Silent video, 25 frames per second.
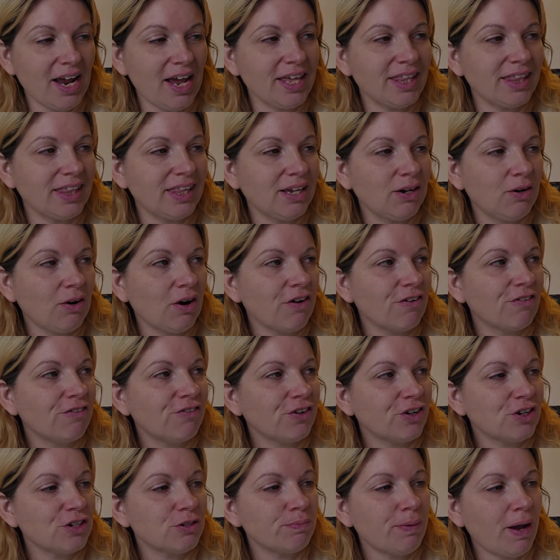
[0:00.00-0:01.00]
I think our
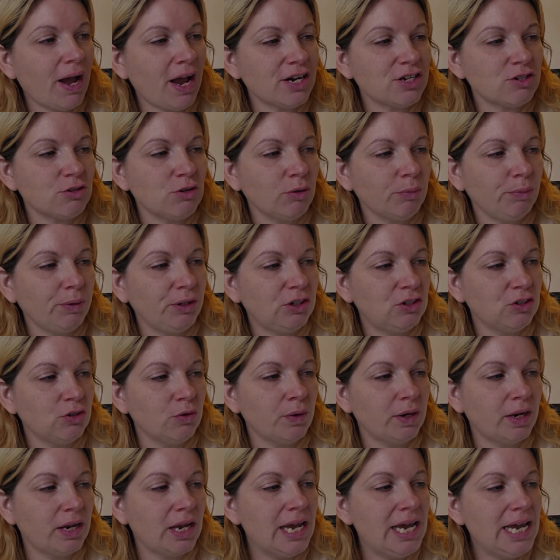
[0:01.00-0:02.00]
first batch we'll be
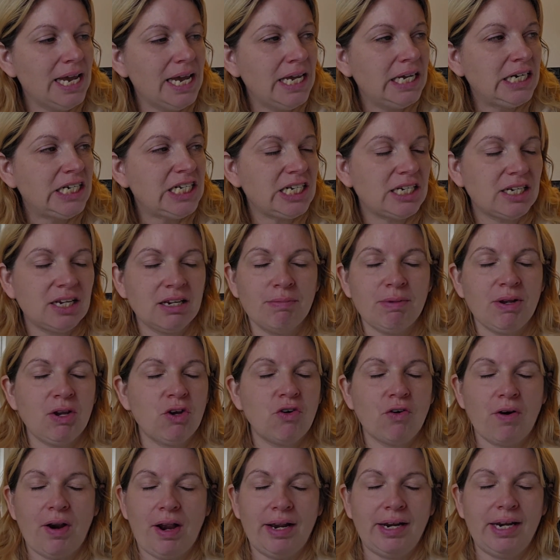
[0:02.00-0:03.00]
doing just going to be
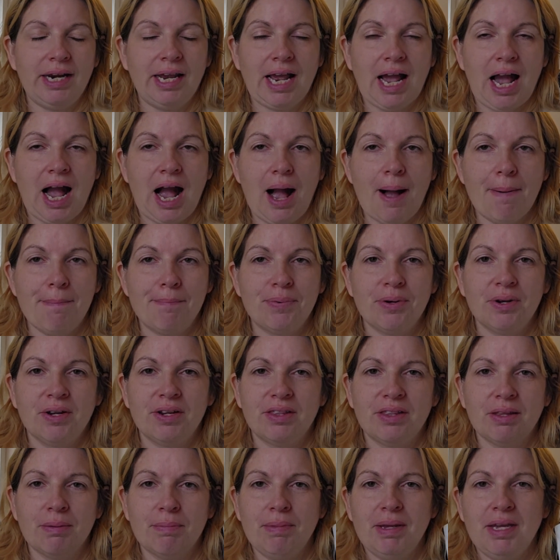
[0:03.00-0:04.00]
grinding up
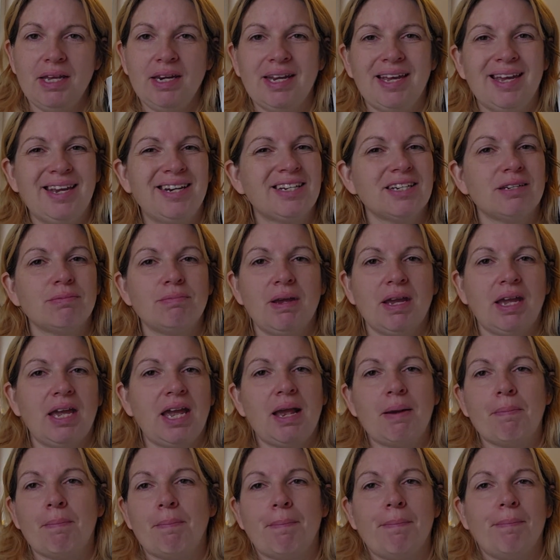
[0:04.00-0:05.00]
the meat and just
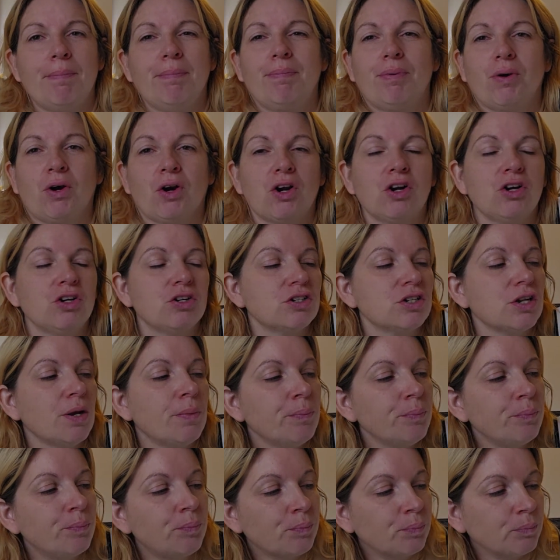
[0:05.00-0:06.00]
making burgers.
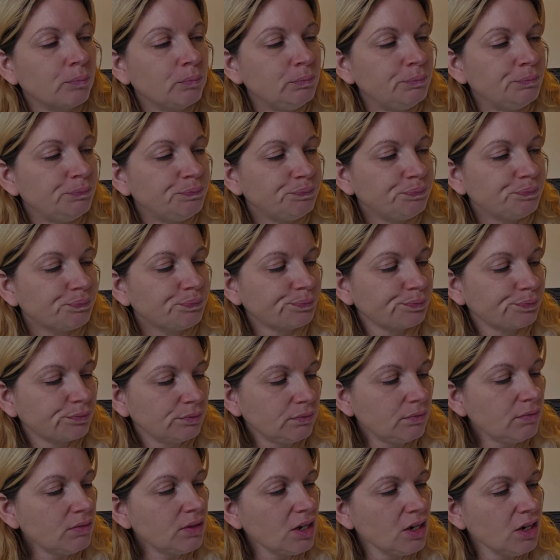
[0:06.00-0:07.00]

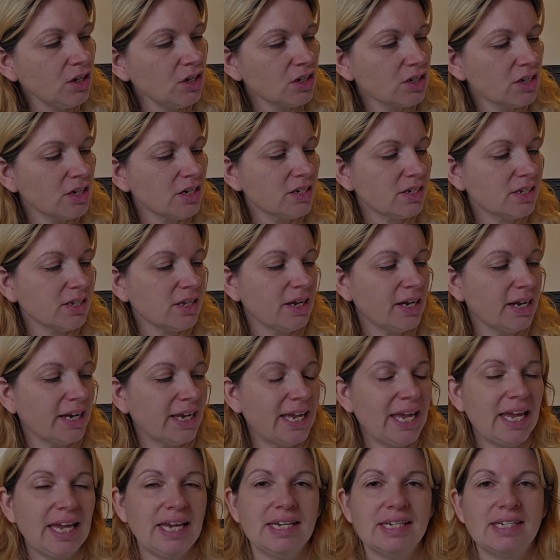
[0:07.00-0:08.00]
Just because the
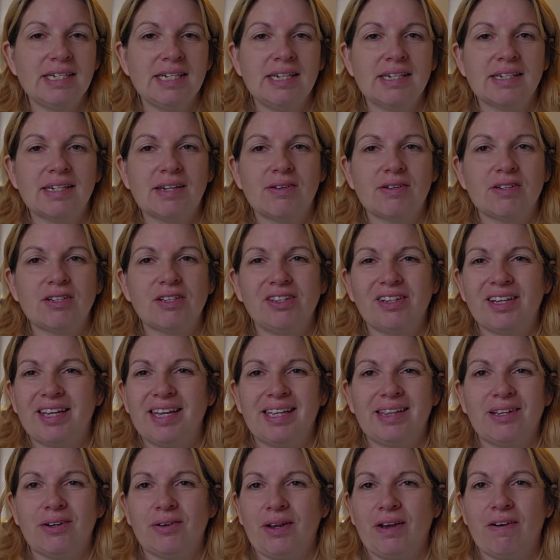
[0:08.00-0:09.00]
casings I was
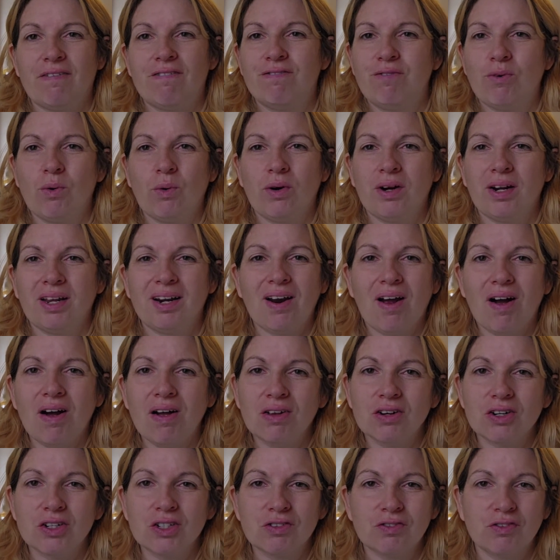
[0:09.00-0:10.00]
looking, they're like
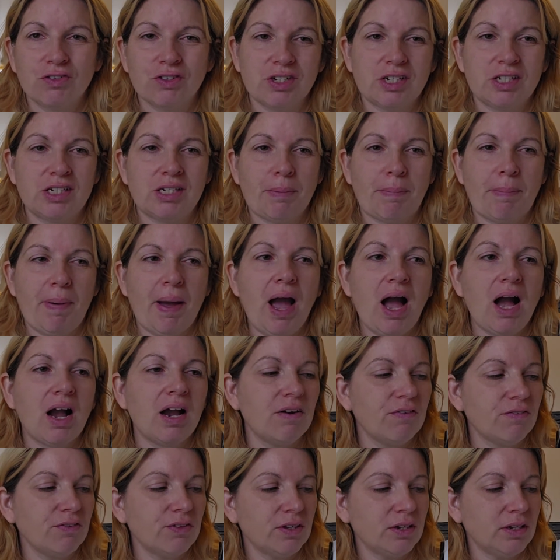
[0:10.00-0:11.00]
$40 for just a pack
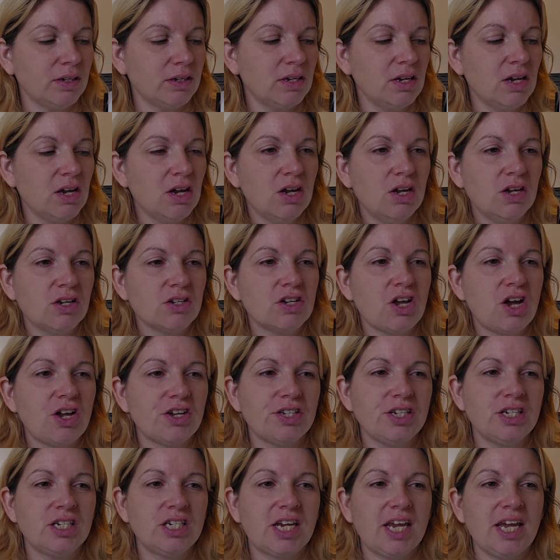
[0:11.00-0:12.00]
of the
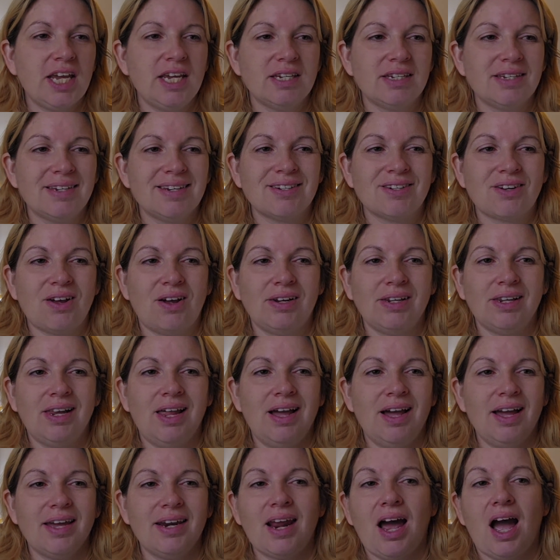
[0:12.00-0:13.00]
sausage casings
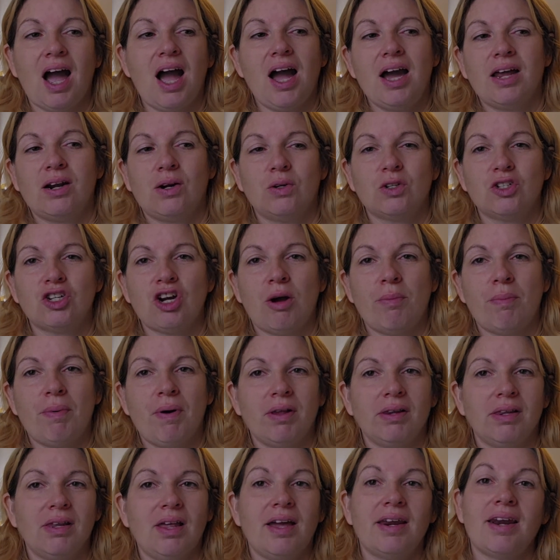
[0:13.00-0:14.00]
online. I don't shop
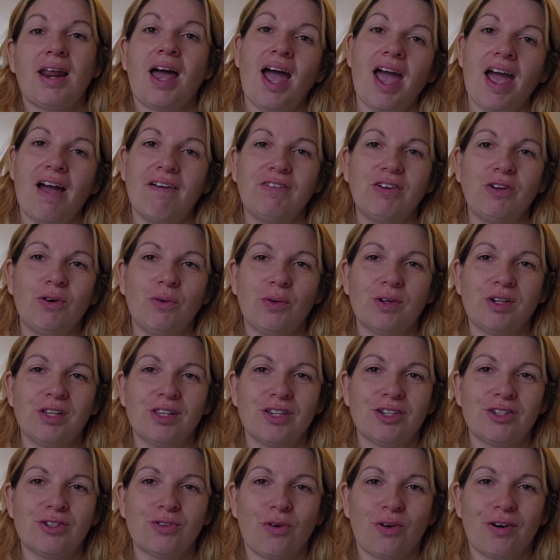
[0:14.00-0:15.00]
online. I have to go into the
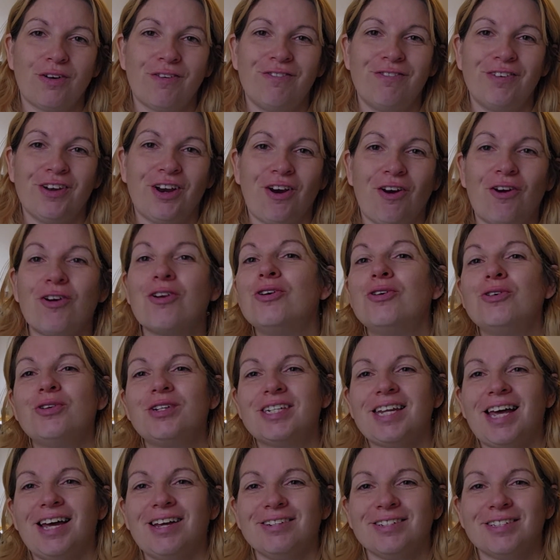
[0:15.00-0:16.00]
store to figure out who
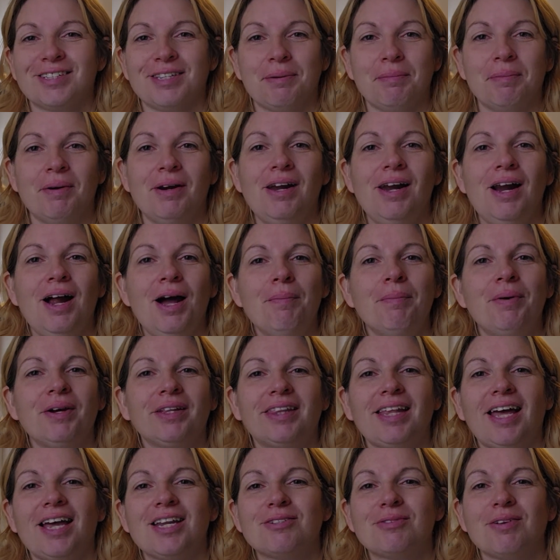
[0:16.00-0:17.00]
sells them. But
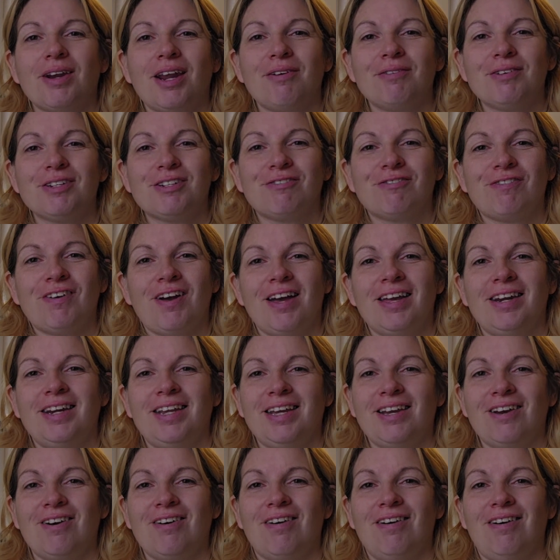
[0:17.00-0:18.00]
that's what I was
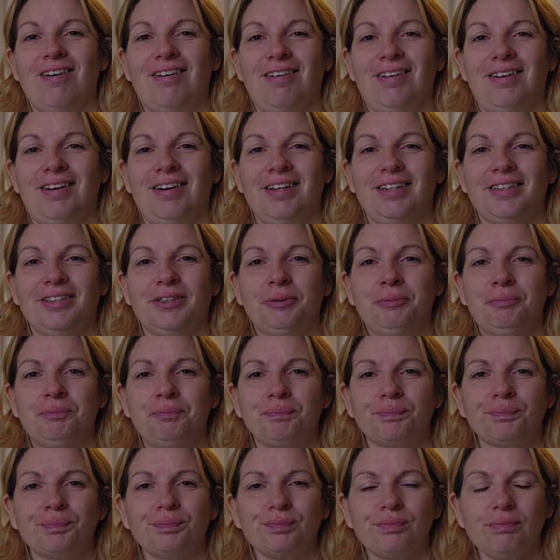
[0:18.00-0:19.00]
finding on
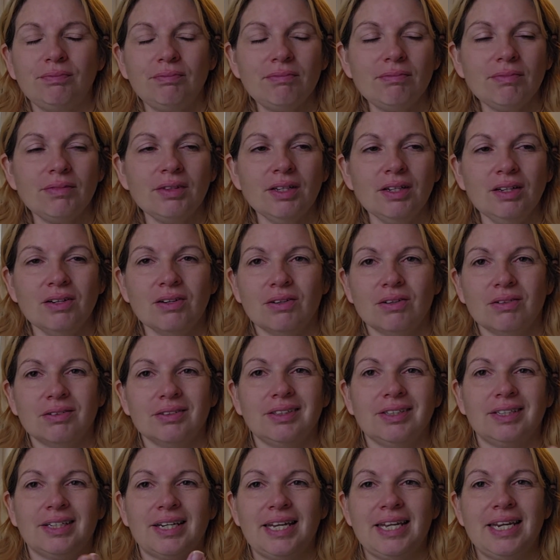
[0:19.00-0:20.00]

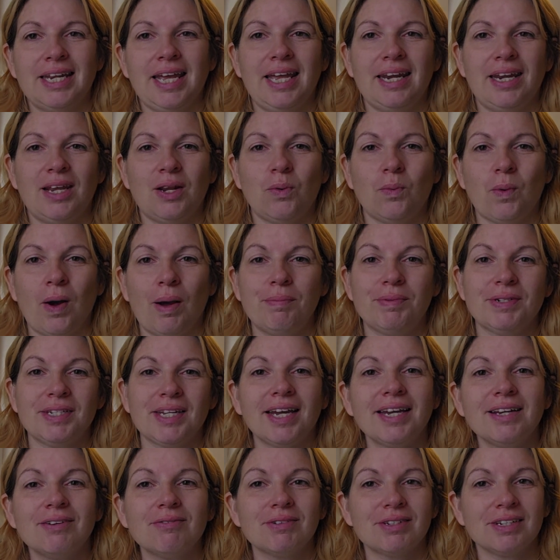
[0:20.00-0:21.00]
a Canadian
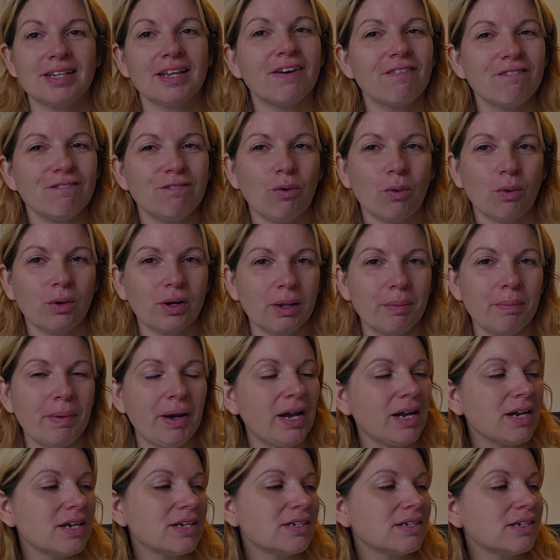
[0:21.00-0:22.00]
website. It was like 40
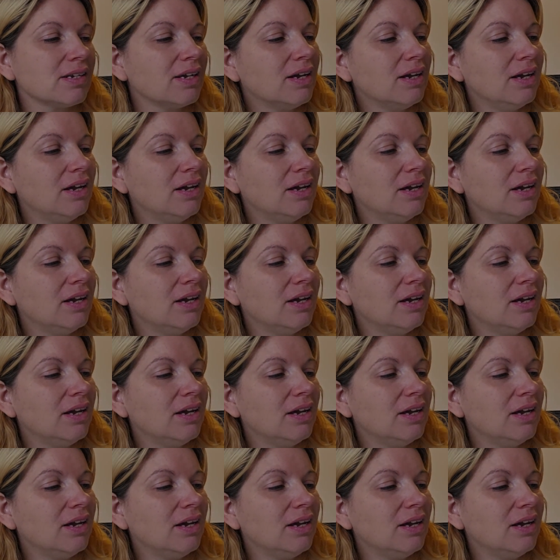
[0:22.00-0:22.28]
bucks.